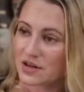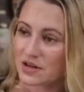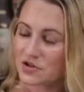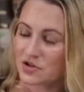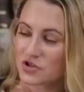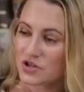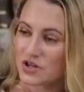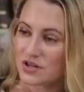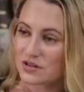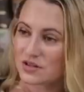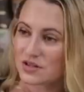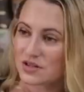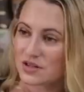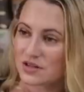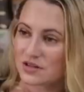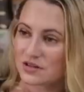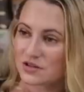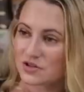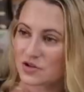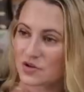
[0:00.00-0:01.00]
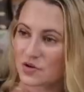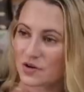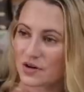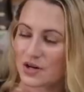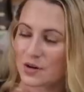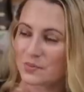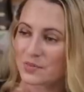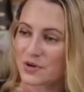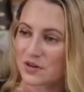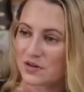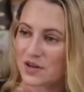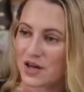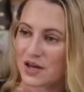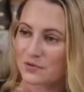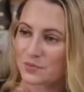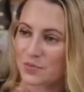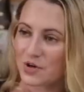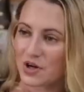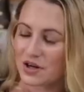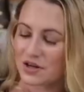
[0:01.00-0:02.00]
that chia seed is showing up in a lot
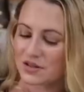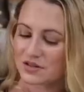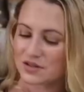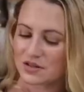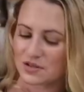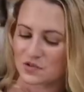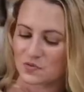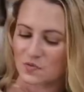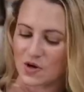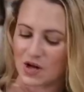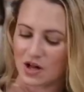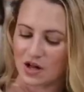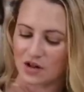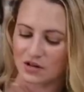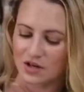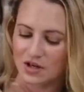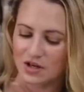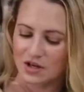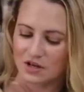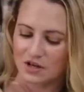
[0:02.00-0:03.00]
of products as well.